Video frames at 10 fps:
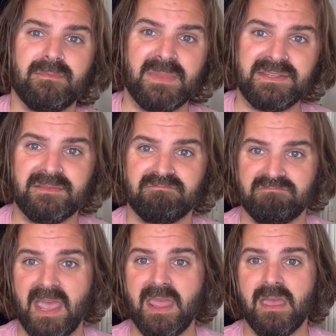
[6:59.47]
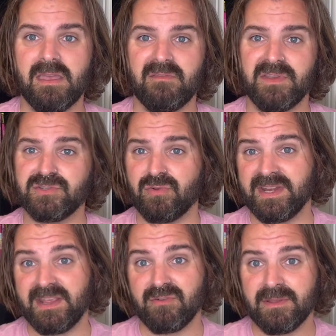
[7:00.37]

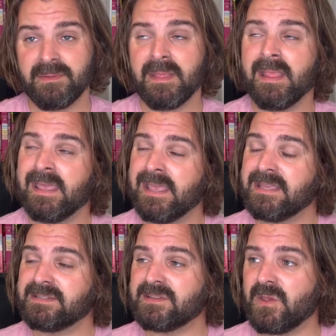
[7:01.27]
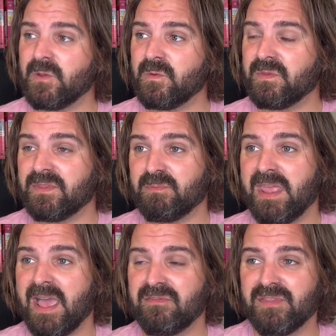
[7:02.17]
mid-Victorian era. So we have